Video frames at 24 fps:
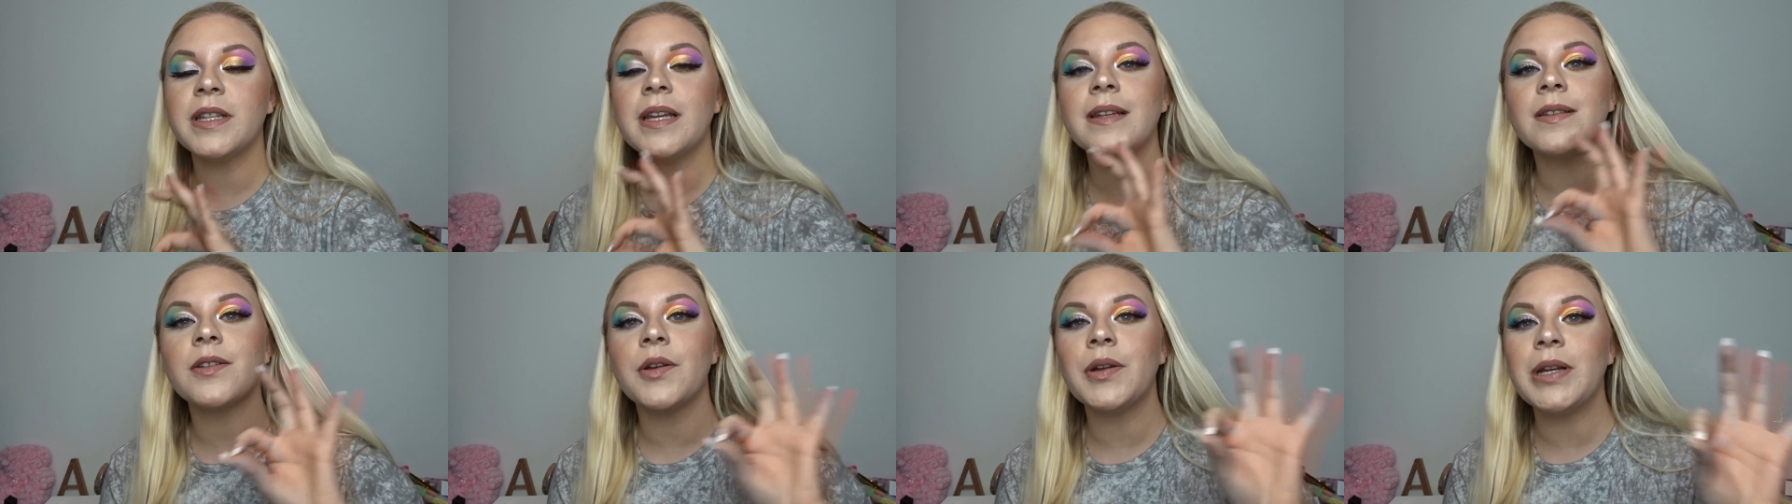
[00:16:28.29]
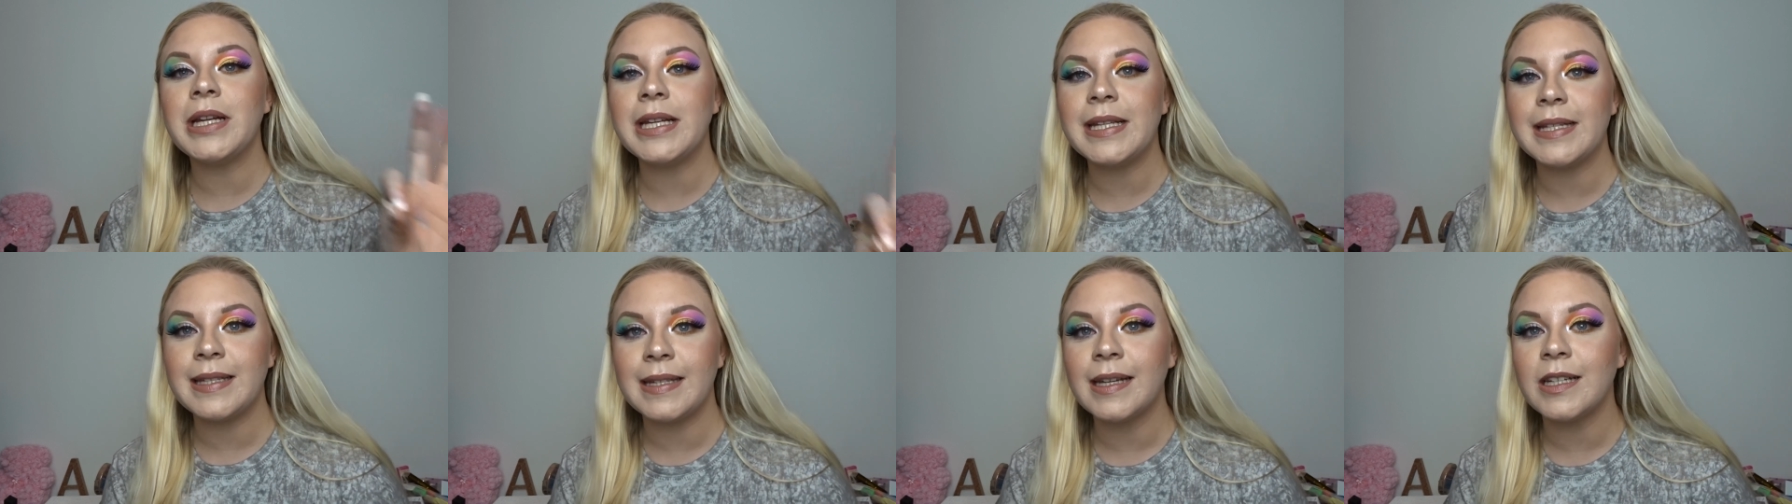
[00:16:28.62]
there's
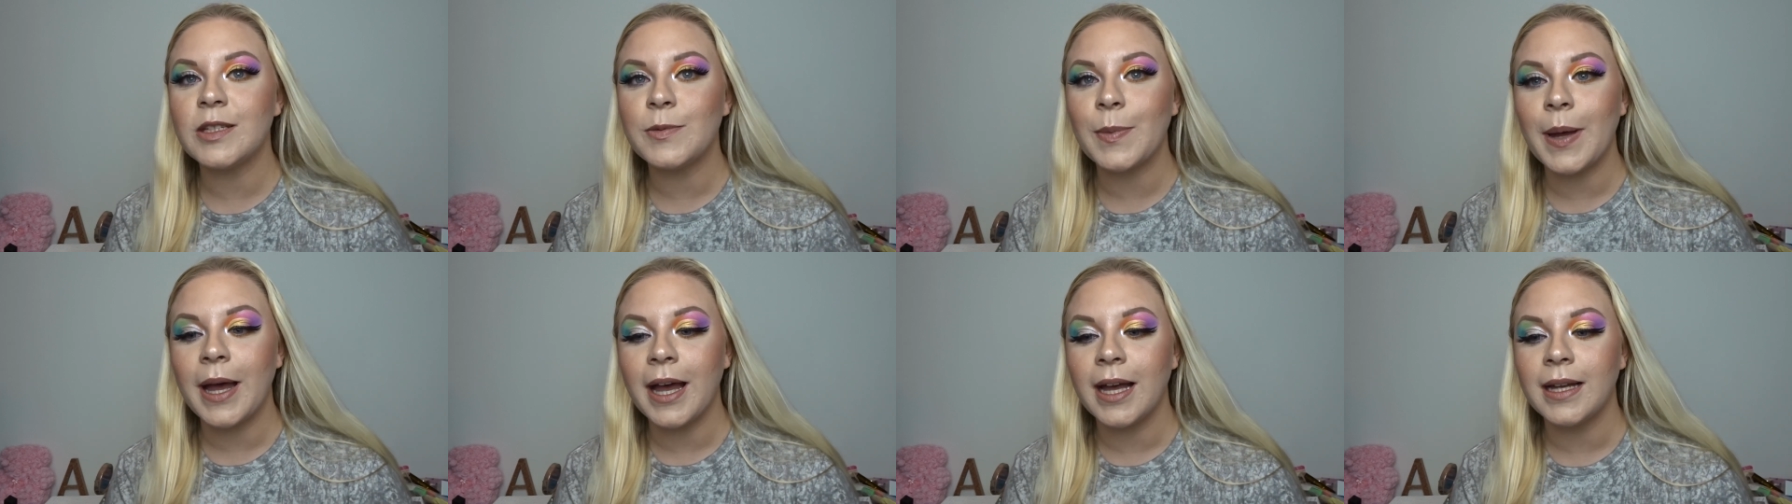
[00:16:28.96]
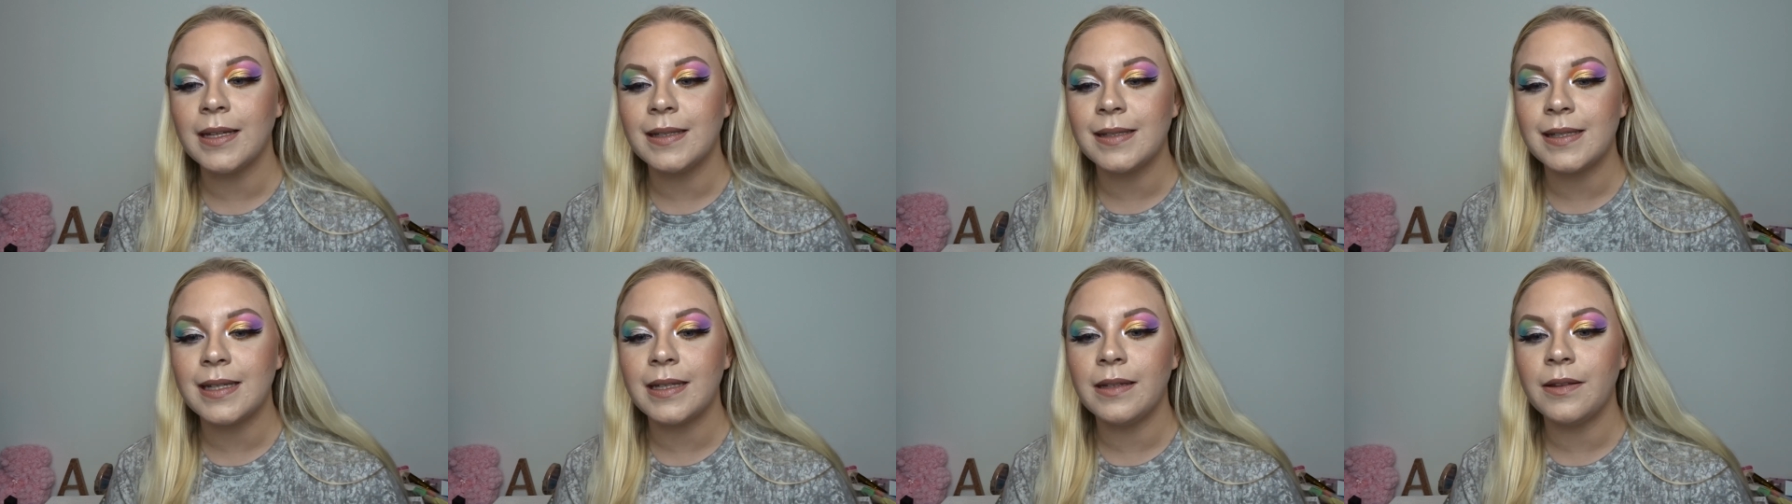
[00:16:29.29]
only six
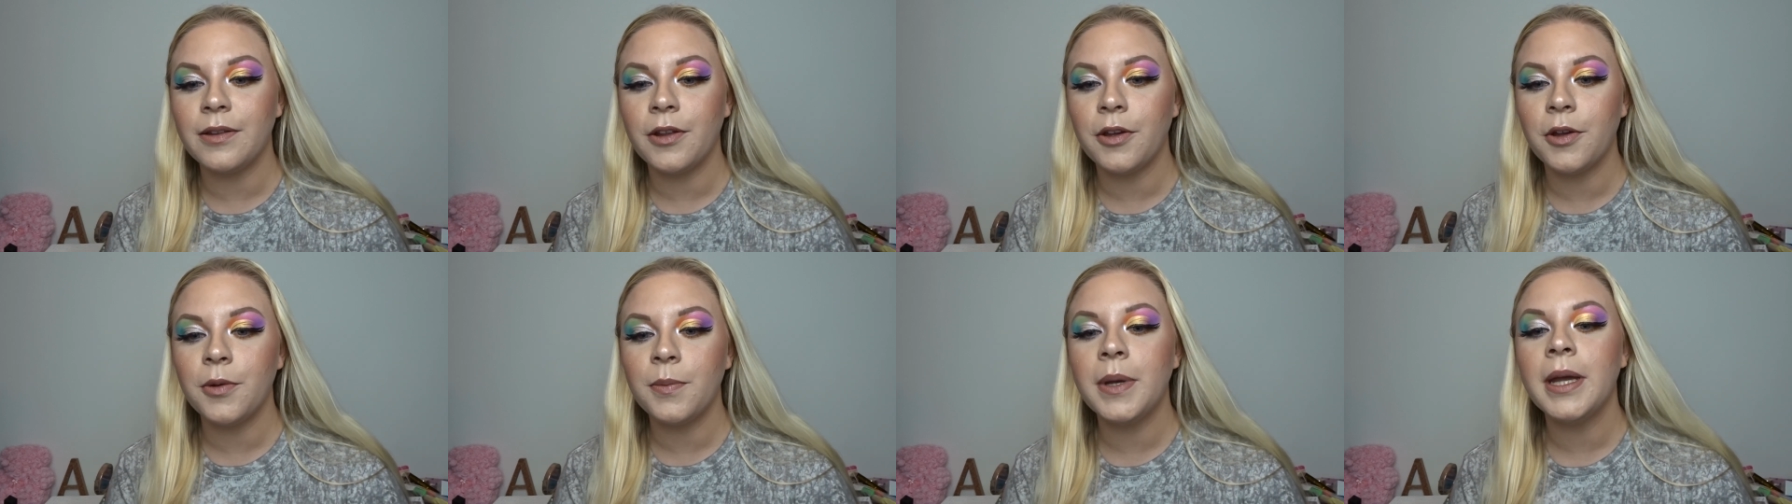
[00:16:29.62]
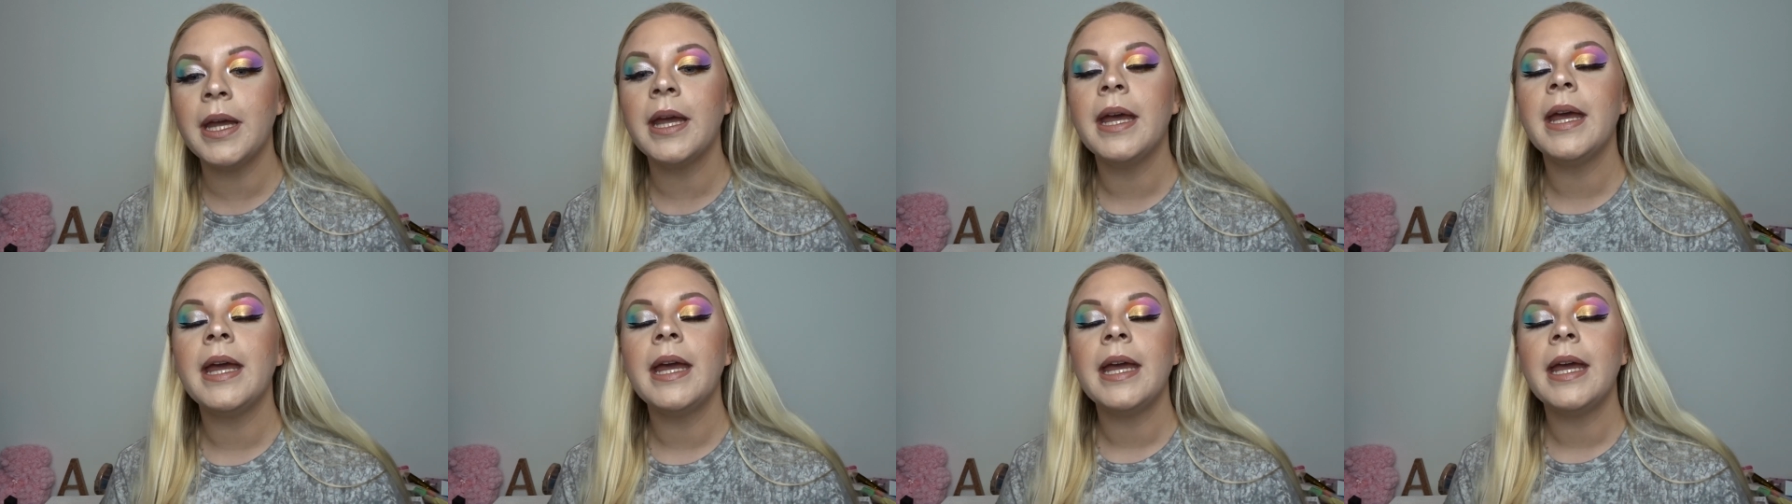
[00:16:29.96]
pans in them